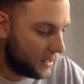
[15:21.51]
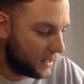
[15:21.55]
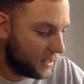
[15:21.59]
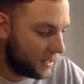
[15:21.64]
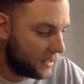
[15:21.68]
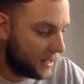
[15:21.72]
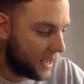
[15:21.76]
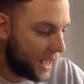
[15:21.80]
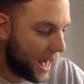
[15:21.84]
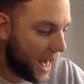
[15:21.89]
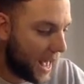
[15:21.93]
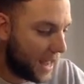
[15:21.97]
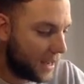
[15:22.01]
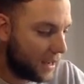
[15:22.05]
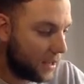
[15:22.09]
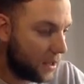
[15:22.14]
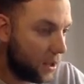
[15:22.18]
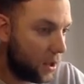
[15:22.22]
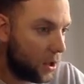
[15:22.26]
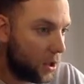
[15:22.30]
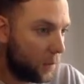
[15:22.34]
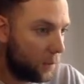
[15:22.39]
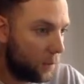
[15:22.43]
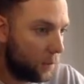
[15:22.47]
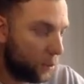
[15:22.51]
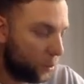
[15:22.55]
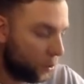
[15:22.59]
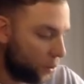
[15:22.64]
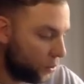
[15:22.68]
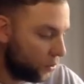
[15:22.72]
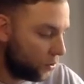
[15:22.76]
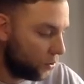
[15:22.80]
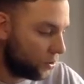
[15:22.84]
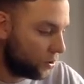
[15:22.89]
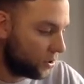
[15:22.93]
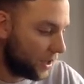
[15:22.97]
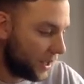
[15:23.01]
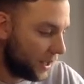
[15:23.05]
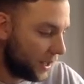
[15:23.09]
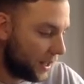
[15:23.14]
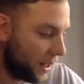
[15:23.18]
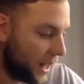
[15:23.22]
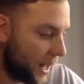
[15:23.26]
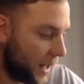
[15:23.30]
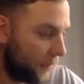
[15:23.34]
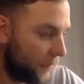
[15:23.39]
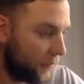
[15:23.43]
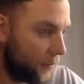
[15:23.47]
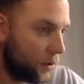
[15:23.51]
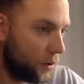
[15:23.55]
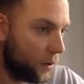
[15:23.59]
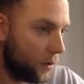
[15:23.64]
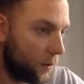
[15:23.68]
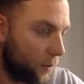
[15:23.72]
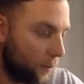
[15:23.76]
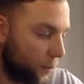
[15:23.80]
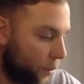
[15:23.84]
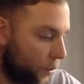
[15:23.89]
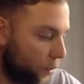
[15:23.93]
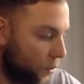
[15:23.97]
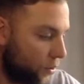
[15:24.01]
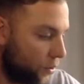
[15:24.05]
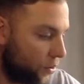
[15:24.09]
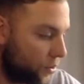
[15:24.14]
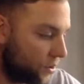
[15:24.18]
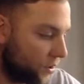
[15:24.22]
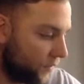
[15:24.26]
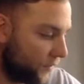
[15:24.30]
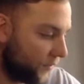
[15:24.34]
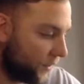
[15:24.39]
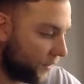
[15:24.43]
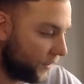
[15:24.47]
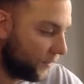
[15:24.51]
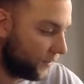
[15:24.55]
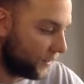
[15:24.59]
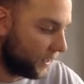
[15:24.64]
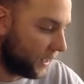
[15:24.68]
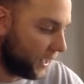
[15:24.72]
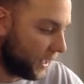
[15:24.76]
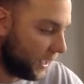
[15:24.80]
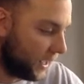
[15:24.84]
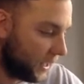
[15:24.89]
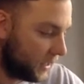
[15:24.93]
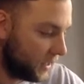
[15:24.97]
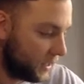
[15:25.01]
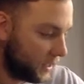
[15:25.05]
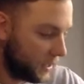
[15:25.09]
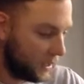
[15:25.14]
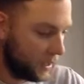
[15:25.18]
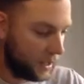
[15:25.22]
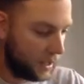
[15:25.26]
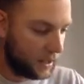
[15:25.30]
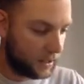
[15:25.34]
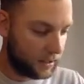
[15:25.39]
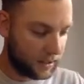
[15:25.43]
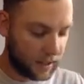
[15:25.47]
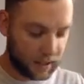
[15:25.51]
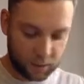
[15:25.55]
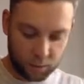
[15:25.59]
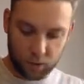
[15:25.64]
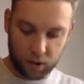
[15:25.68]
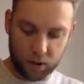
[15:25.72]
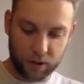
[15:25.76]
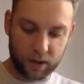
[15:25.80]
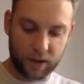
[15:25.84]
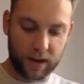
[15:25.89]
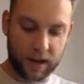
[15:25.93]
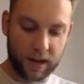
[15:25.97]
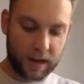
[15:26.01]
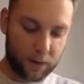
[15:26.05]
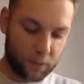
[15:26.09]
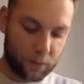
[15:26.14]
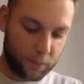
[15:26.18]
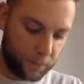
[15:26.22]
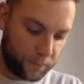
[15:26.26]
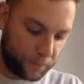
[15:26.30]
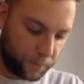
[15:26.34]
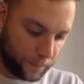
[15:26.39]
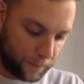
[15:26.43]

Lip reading: 10 plus 11 plus 15. Let's work that out.